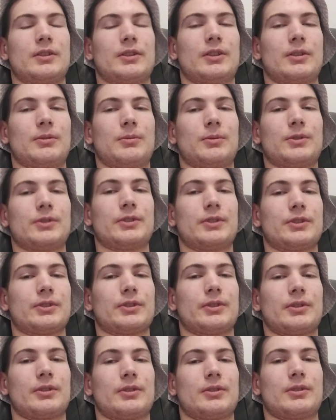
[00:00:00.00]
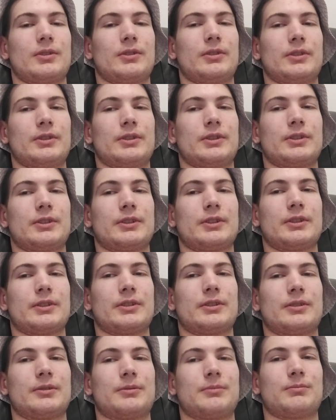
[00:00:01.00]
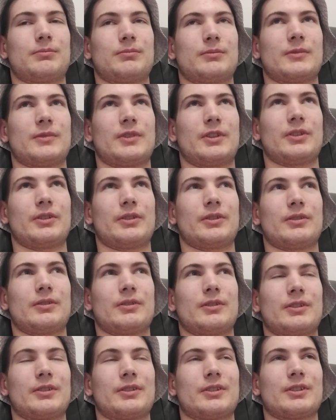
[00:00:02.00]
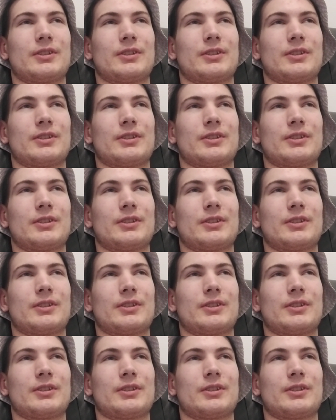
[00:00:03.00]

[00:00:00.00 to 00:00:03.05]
there was this girl that I don't know.